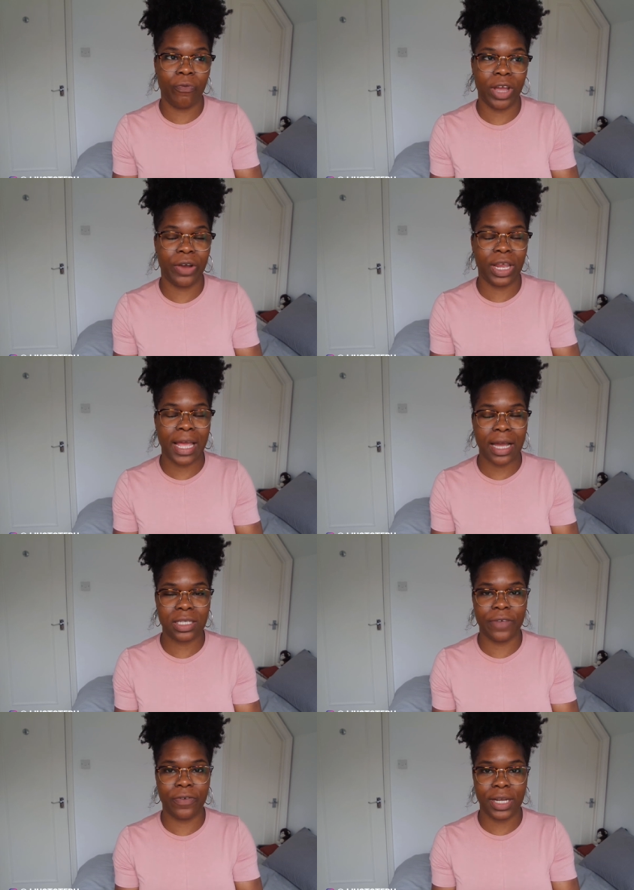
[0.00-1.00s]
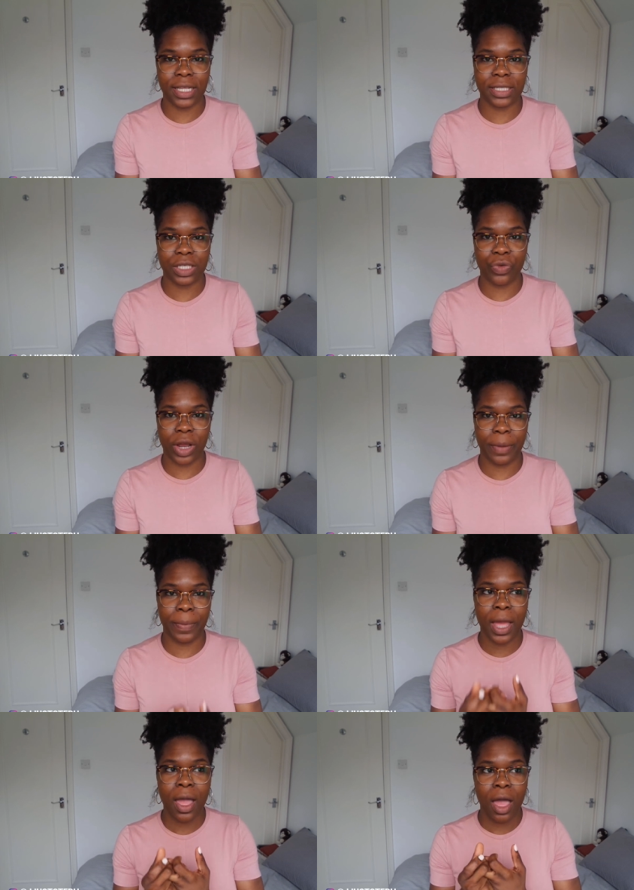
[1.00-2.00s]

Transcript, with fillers: very active on instagram